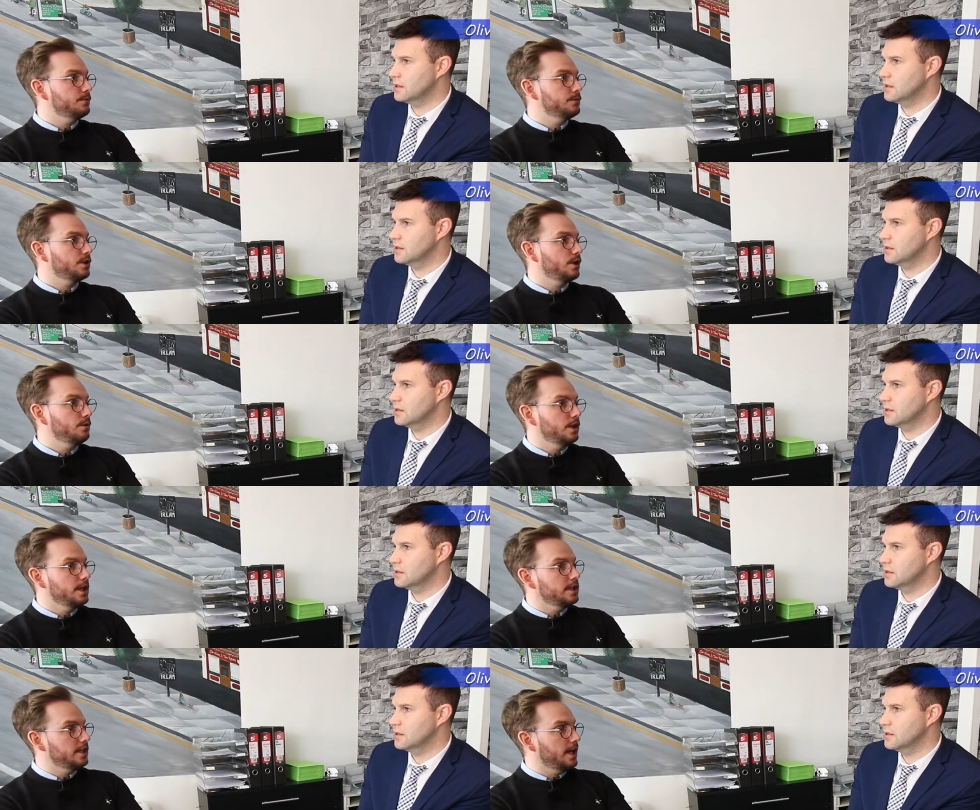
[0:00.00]
Speaker 1: So
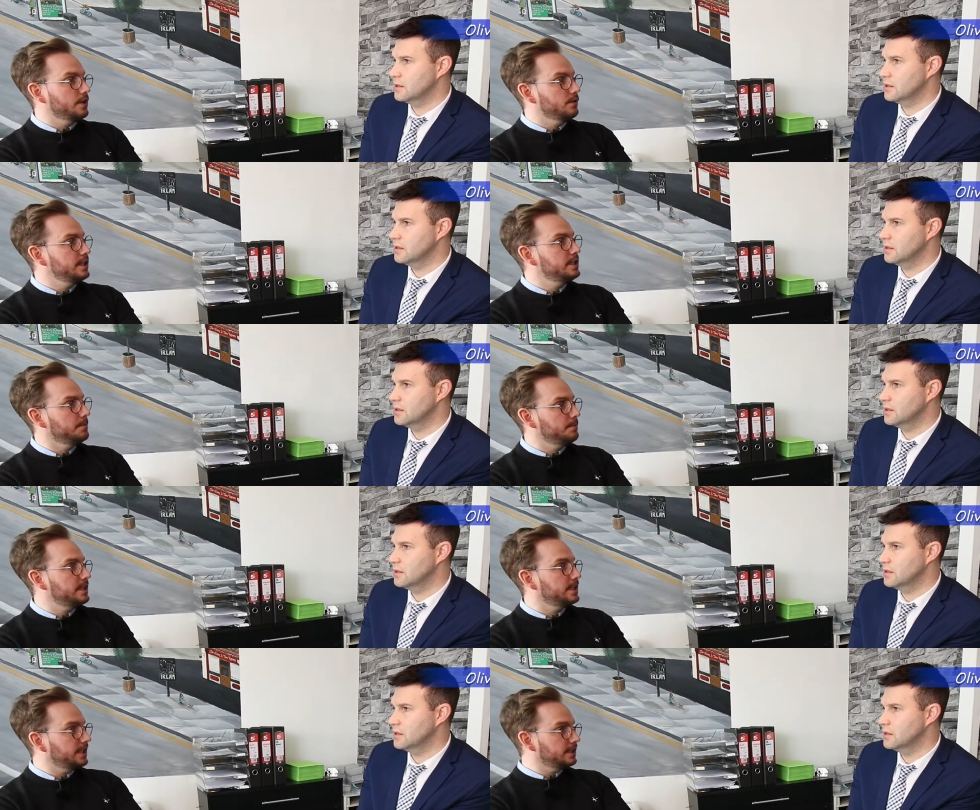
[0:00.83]
yeah, you need to
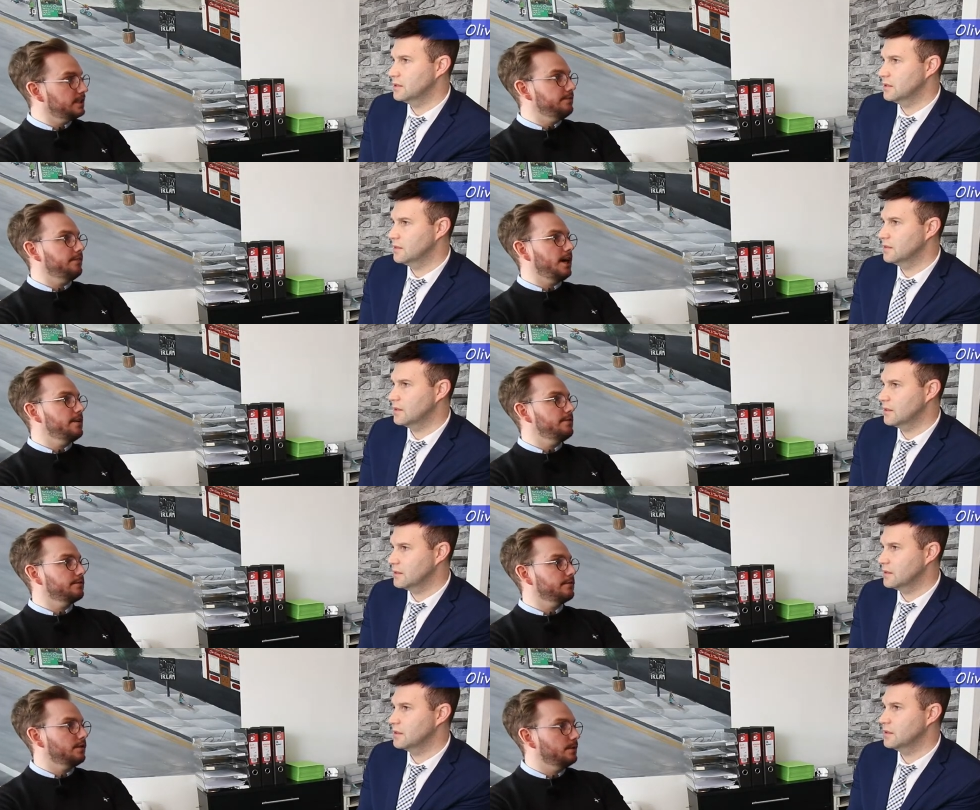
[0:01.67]
be 65
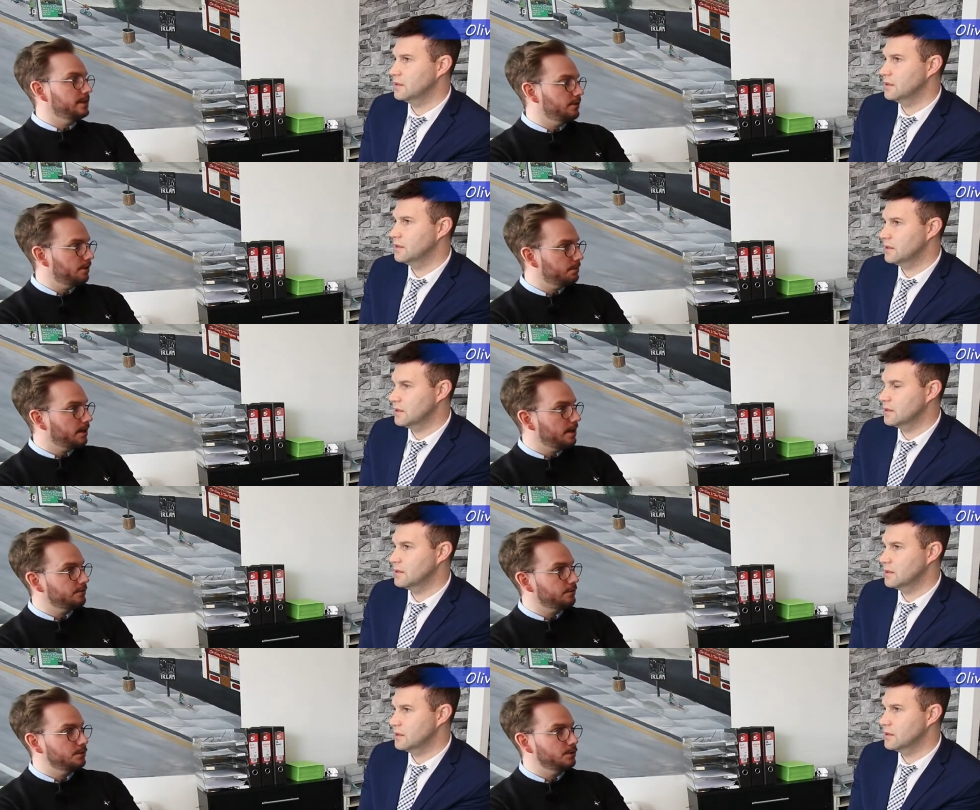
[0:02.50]
when you're
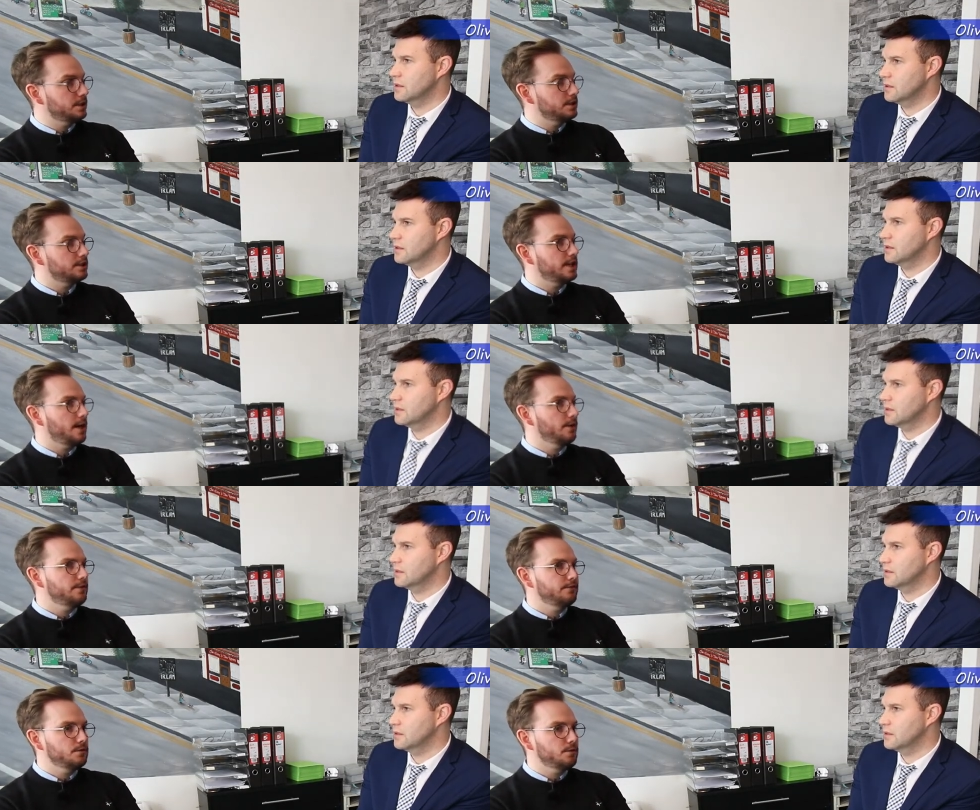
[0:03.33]
applying for a mortgage. Now,
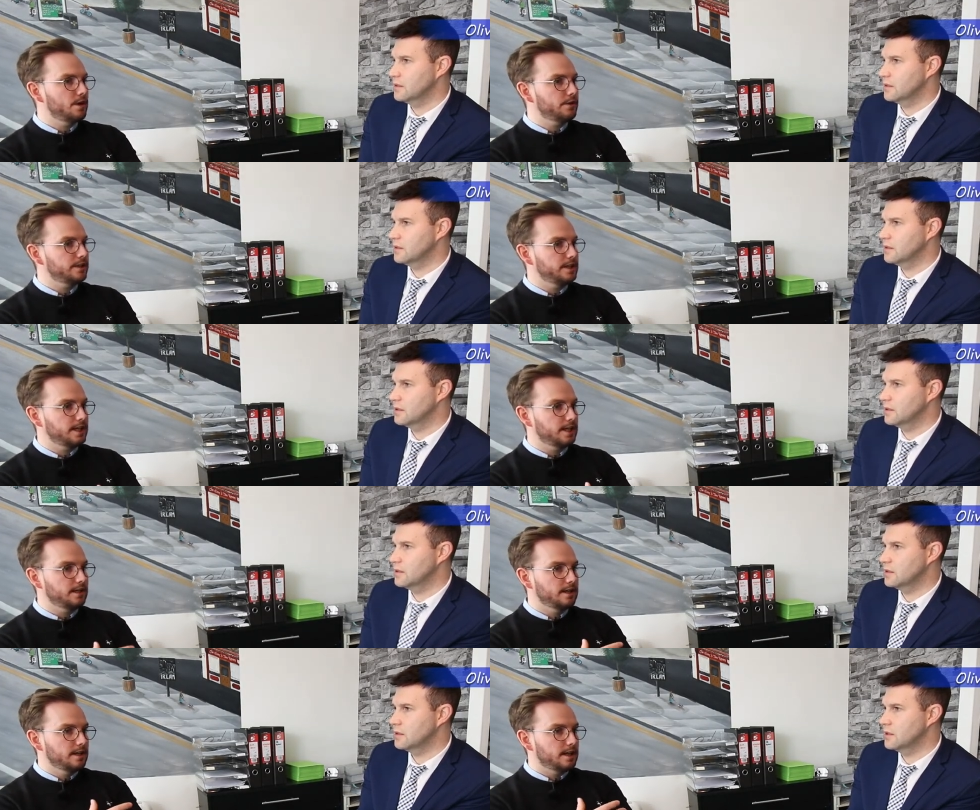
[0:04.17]
if you are
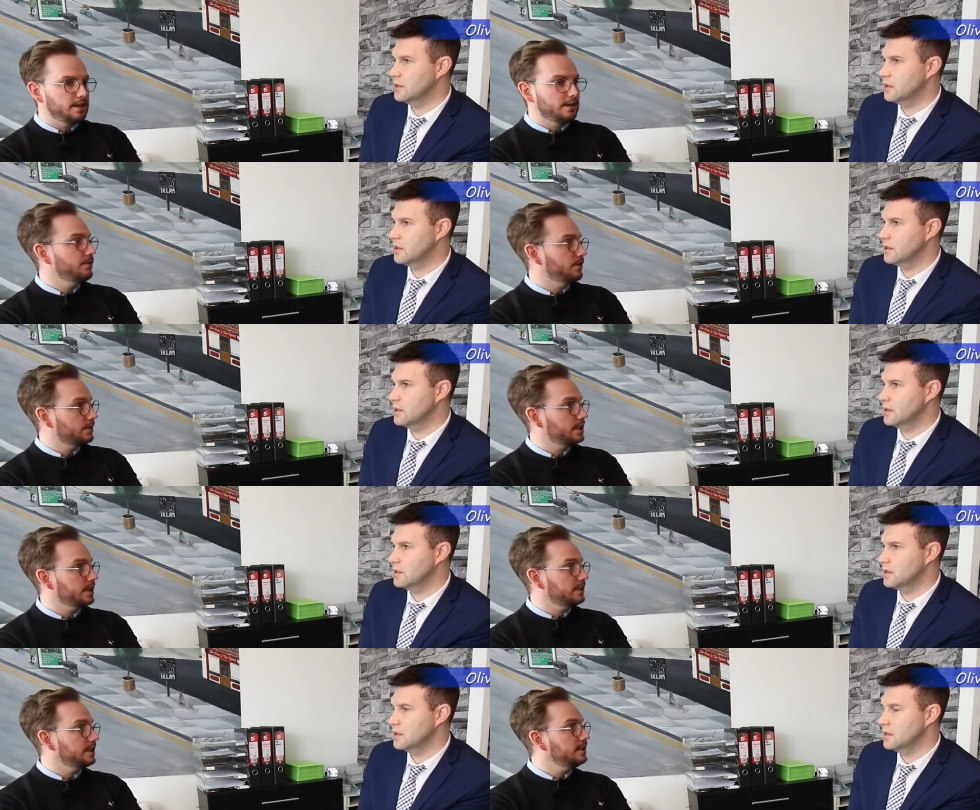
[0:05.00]
thinking, if you're
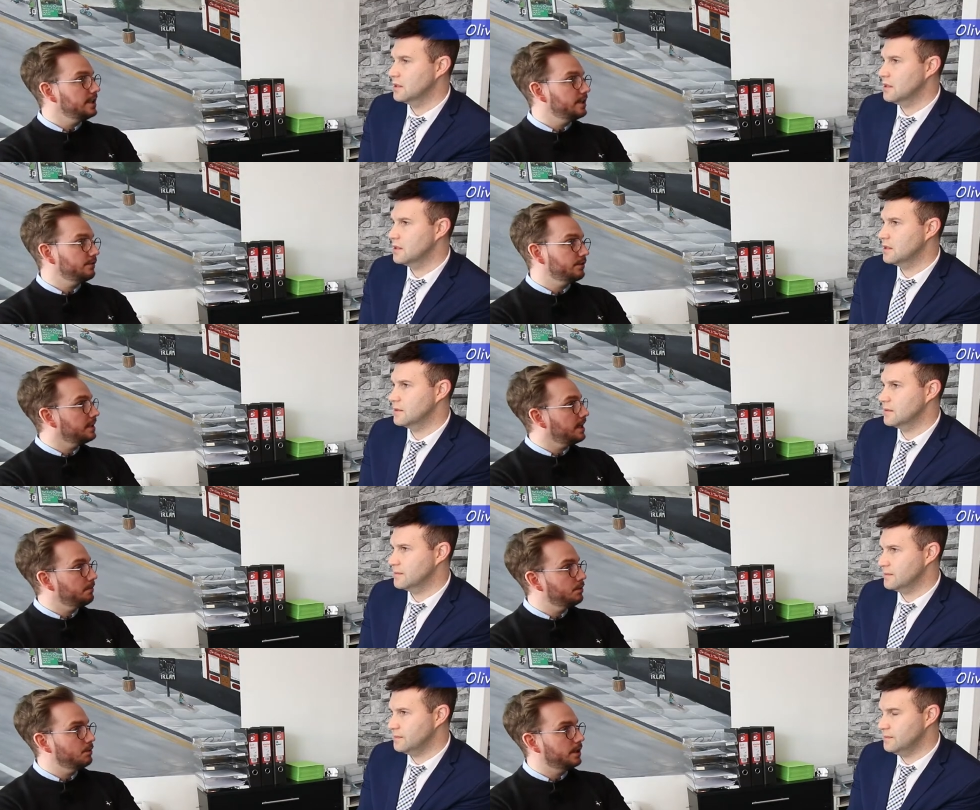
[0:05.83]
66, for
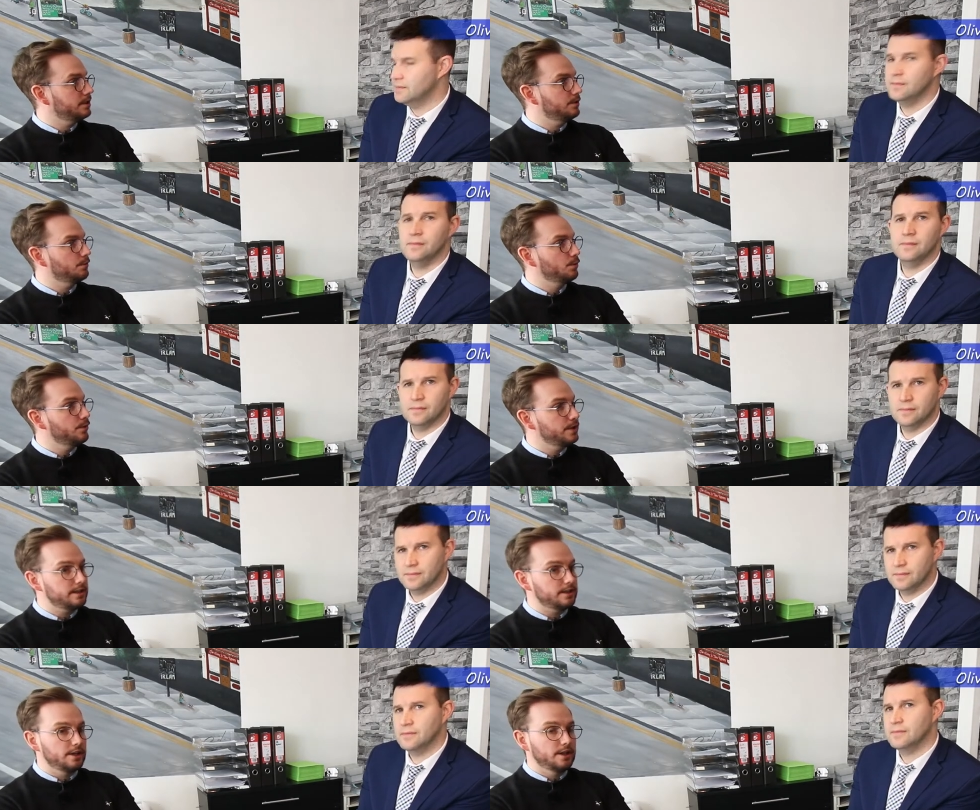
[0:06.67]
example, and you're
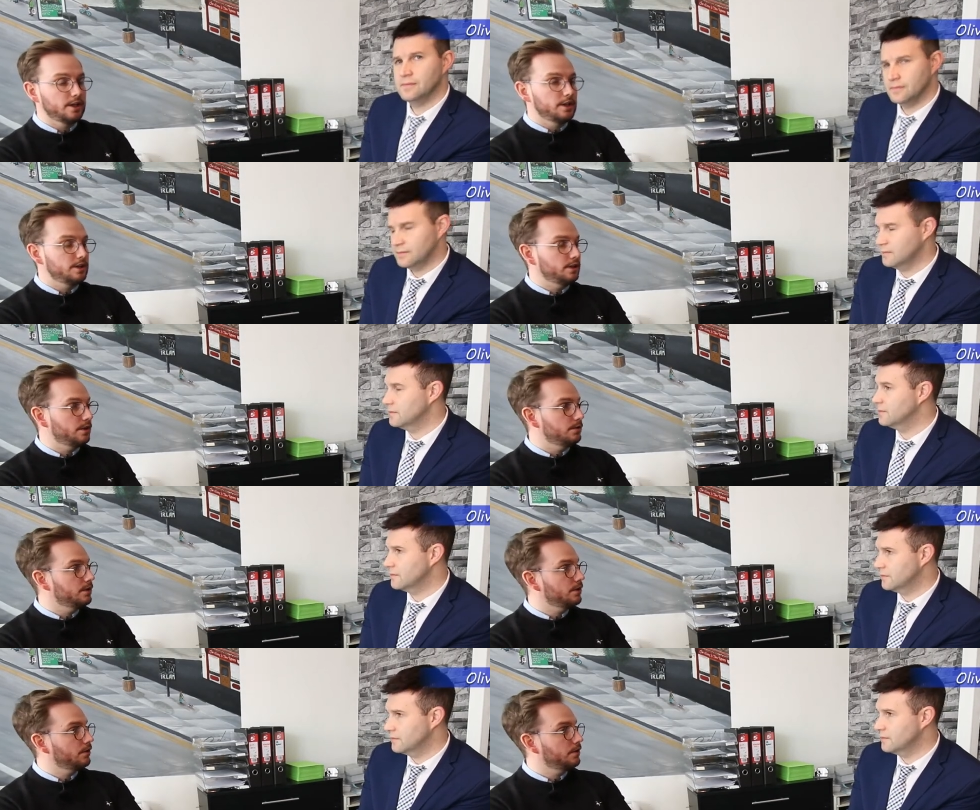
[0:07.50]
worried that, you know,
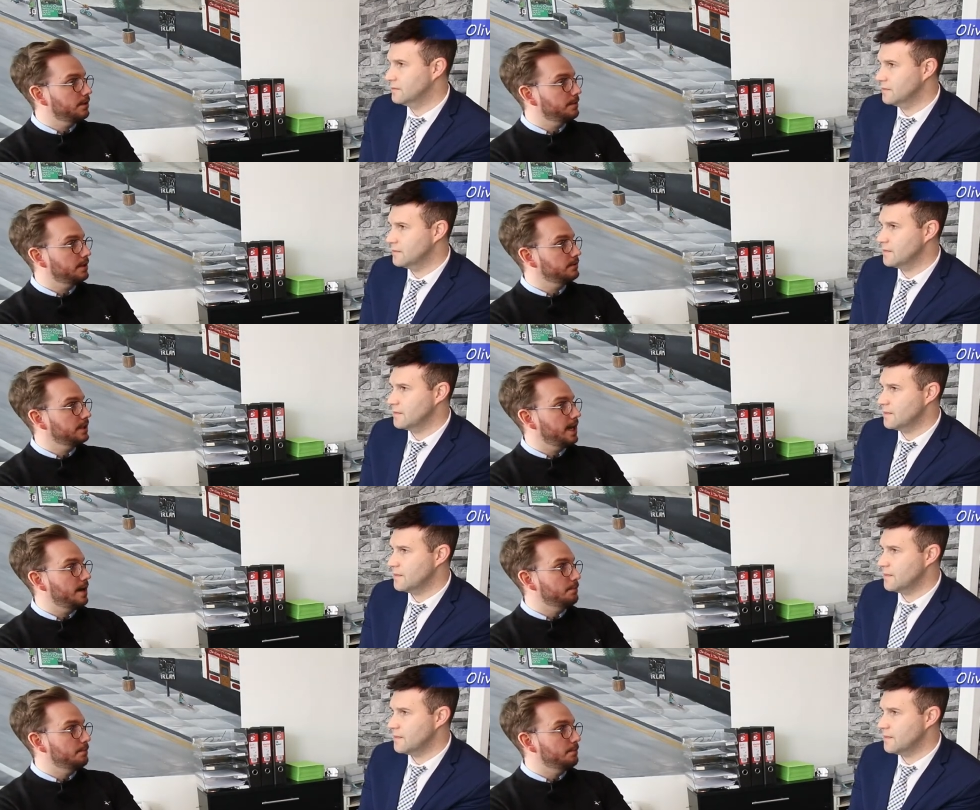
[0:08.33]
you're not going to be able to get a